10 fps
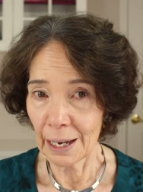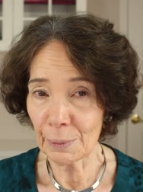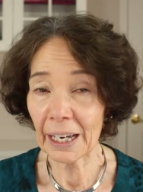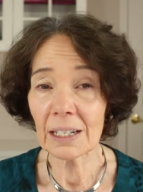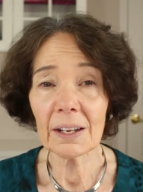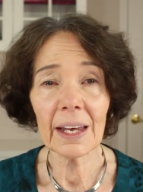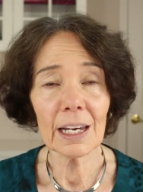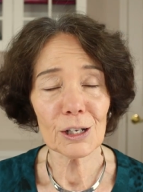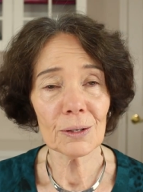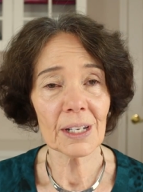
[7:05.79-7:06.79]
Because of the
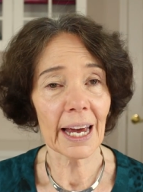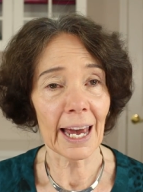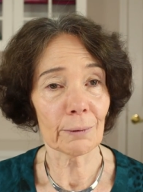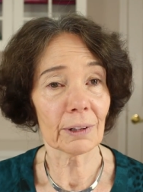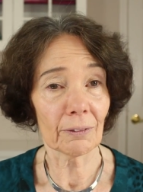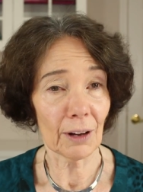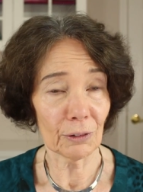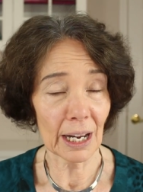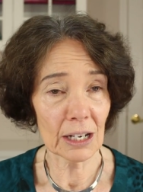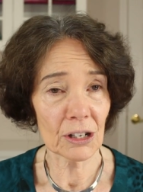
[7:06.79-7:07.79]
issues I had with the
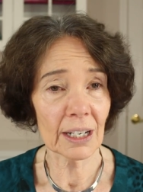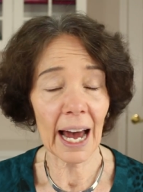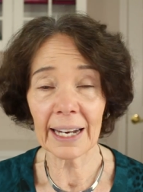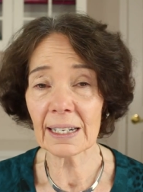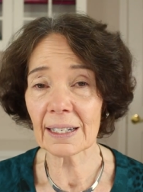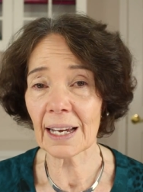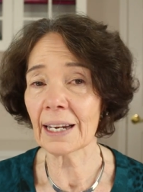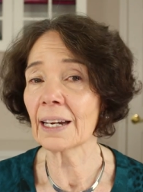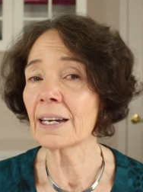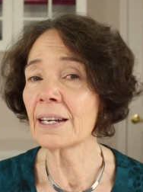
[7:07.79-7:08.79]
foundation, I
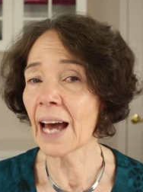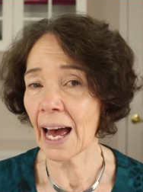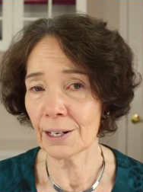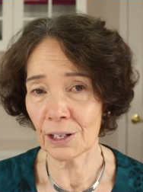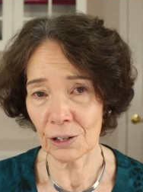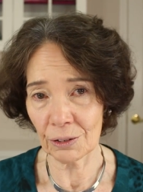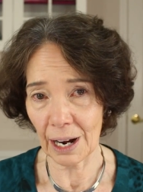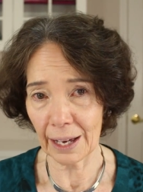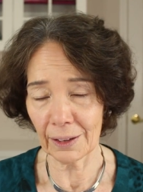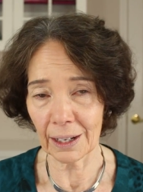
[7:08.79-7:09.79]
decided not to
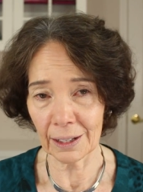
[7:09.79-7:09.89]
try the